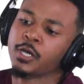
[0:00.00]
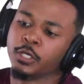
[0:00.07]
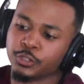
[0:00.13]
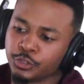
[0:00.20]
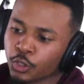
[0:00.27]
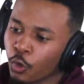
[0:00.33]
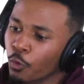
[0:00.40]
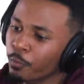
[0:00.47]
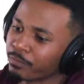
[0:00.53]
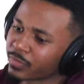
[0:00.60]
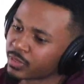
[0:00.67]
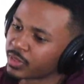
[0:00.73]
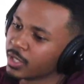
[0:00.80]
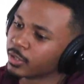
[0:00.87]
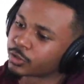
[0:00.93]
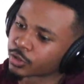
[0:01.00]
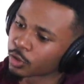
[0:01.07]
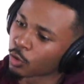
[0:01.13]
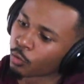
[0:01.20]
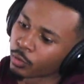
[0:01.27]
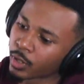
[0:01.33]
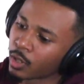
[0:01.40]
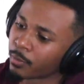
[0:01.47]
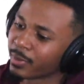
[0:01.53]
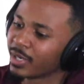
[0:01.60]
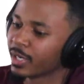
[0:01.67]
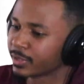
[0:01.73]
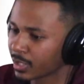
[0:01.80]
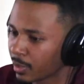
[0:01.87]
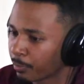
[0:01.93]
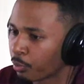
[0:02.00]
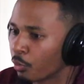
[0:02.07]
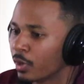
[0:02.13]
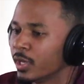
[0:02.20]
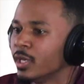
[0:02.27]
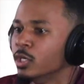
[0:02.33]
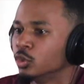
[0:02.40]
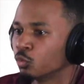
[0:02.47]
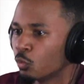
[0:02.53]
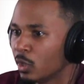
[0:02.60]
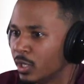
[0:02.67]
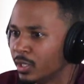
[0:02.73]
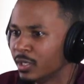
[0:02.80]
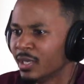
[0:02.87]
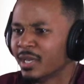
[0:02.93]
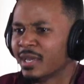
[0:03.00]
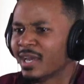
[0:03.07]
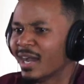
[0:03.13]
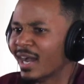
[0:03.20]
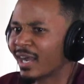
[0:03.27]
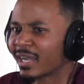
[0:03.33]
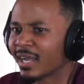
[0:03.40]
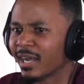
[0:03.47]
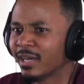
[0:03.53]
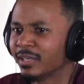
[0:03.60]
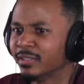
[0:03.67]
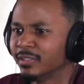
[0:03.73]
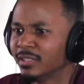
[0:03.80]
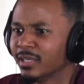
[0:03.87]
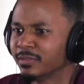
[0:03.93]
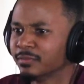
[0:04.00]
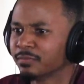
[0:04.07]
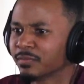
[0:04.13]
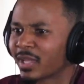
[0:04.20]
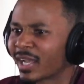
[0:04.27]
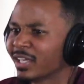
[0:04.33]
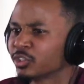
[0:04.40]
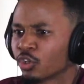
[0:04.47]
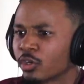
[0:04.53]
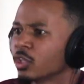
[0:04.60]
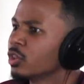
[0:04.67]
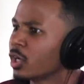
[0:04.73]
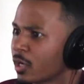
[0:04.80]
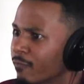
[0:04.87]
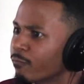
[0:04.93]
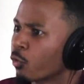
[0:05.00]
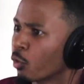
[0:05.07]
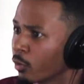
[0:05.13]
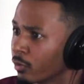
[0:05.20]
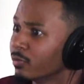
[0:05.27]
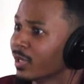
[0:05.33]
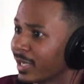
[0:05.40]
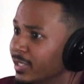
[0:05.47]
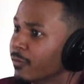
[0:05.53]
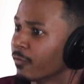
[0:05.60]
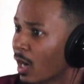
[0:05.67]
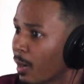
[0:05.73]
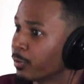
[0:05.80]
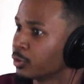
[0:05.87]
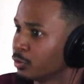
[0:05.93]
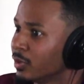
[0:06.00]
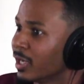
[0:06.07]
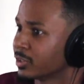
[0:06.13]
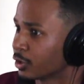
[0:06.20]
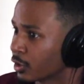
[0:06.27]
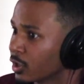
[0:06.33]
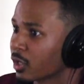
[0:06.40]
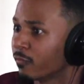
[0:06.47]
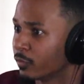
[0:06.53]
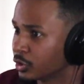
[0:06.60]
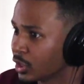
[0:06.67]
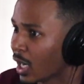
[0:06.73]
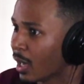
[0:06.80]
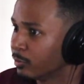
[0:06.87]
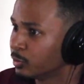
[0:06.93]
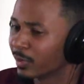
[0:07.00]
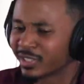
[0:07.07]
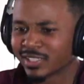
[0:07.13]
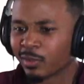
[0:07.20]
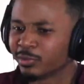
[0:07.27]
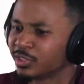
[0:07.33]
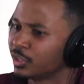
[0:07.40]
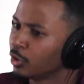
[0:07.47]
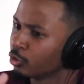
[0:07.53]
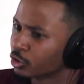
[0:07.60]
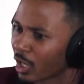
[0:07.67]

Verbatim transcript: So things slowed up, and at that point is when I kind of like I started looking for like different opportunities. I started looking for jobs because I was still